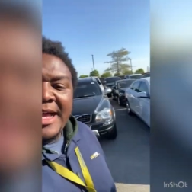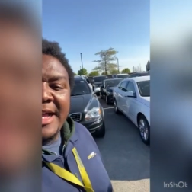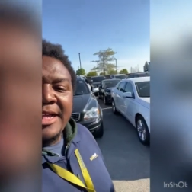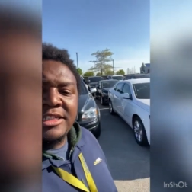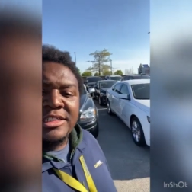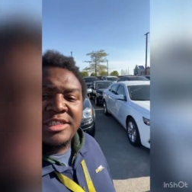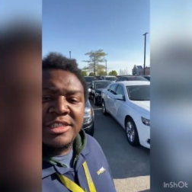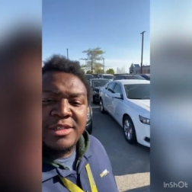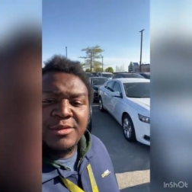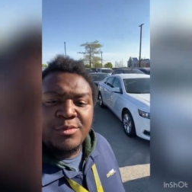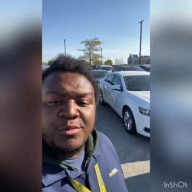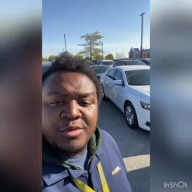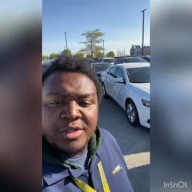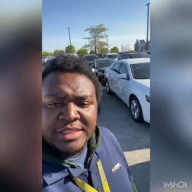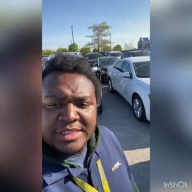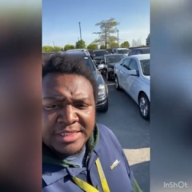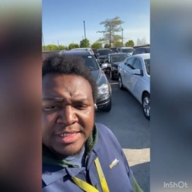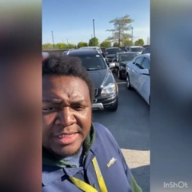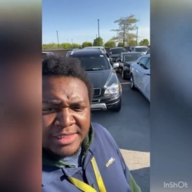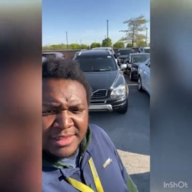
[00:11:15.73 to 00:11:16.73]
actually
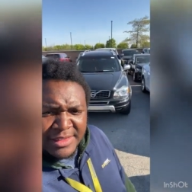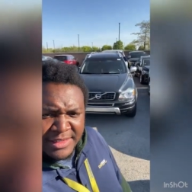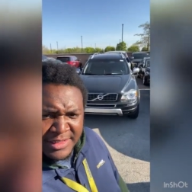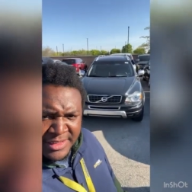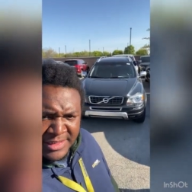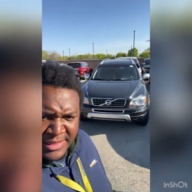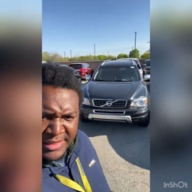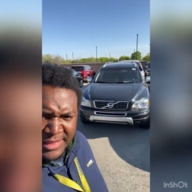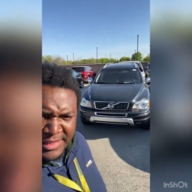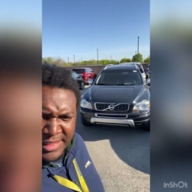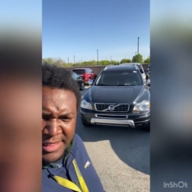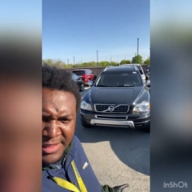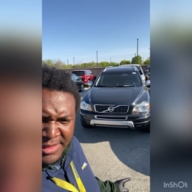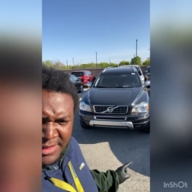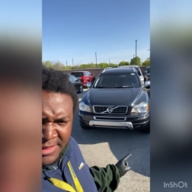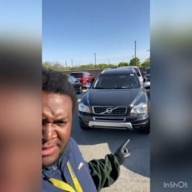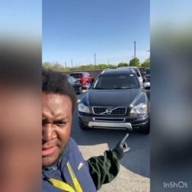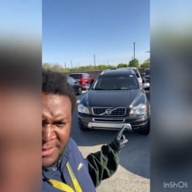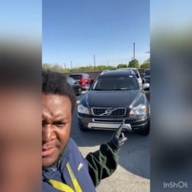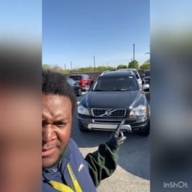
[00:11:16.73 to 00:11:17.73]
wanted this,
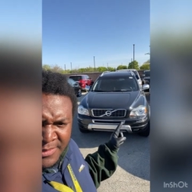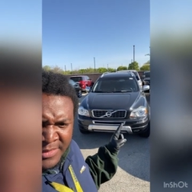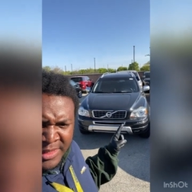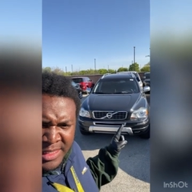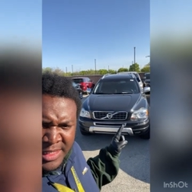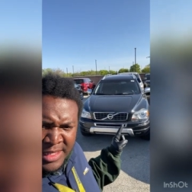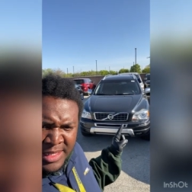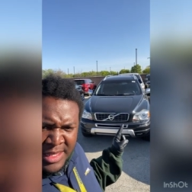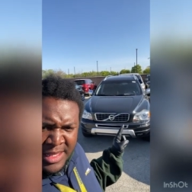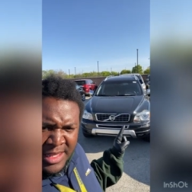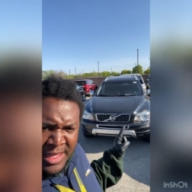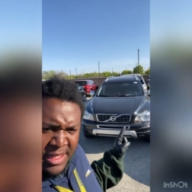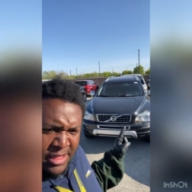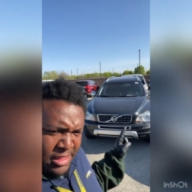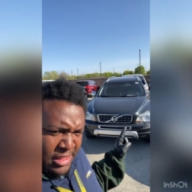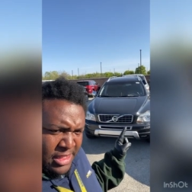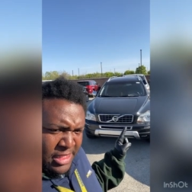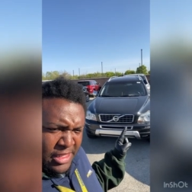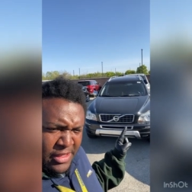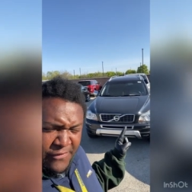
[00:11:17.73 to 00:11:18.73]

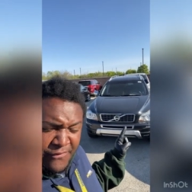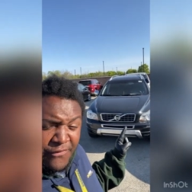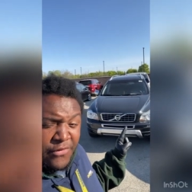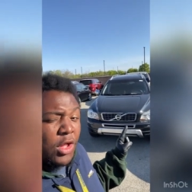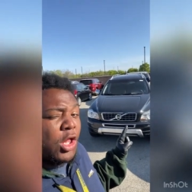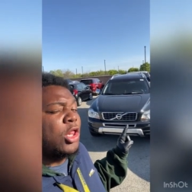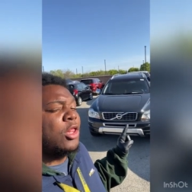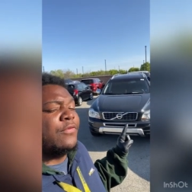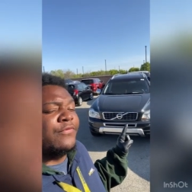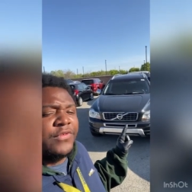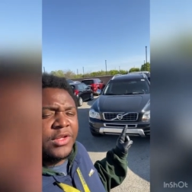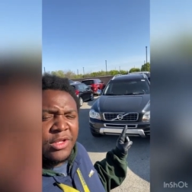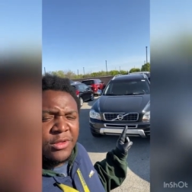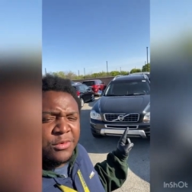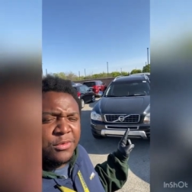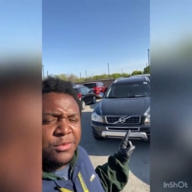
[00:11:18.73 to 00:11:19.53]
the Volvo.